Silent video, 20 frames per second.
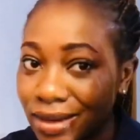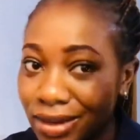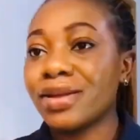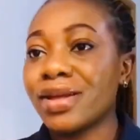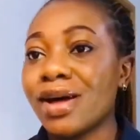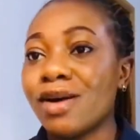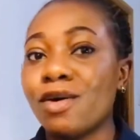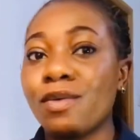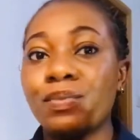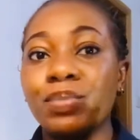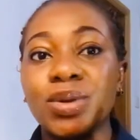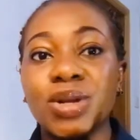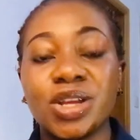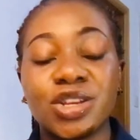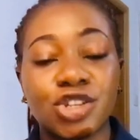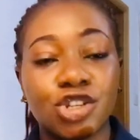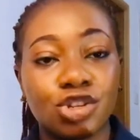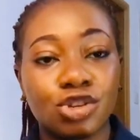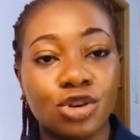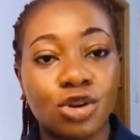open a
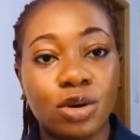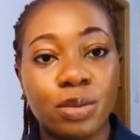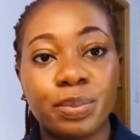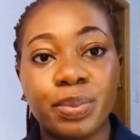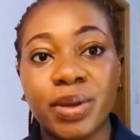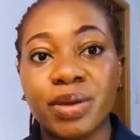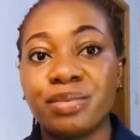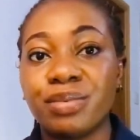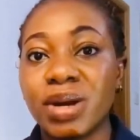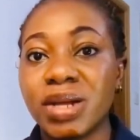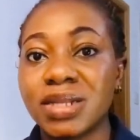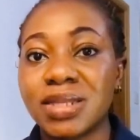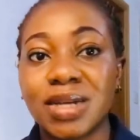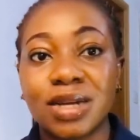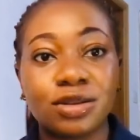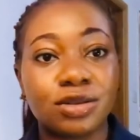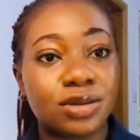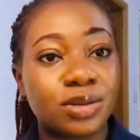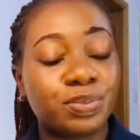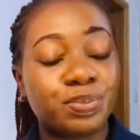shop, a
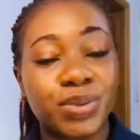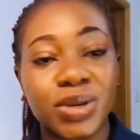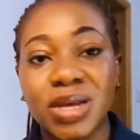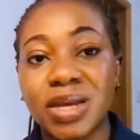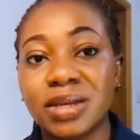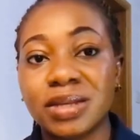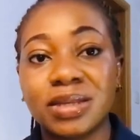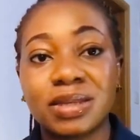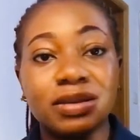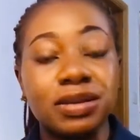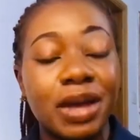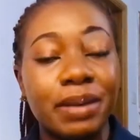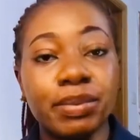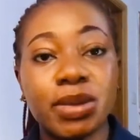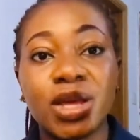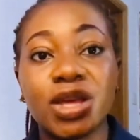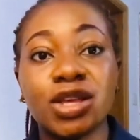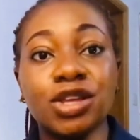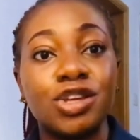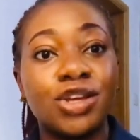rentals place, I
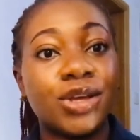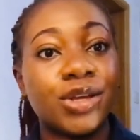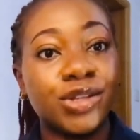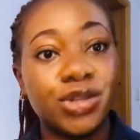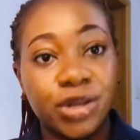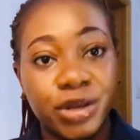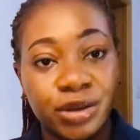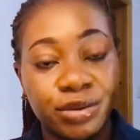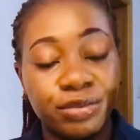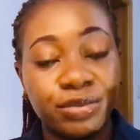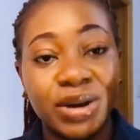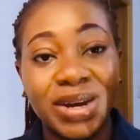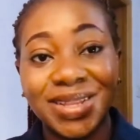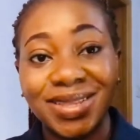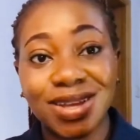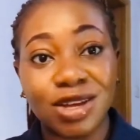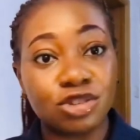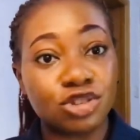mean a rental